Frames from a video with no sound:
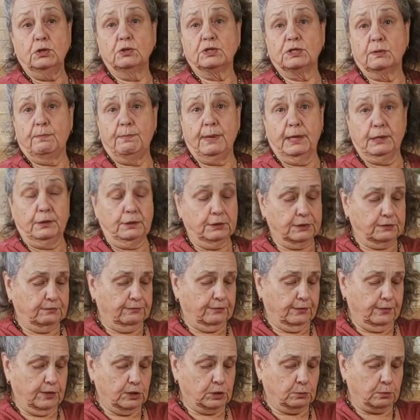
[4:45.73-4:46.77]
belt for
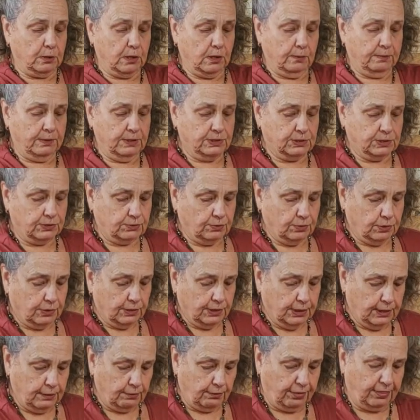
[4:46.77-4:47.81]
this purpose,
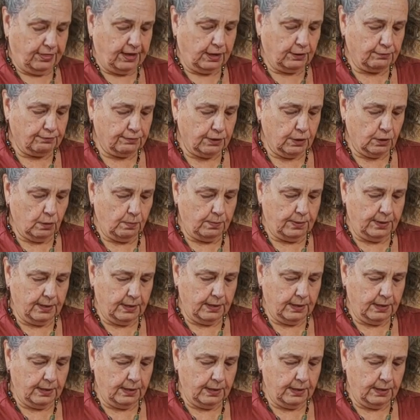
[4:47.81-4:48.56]
or thick rope.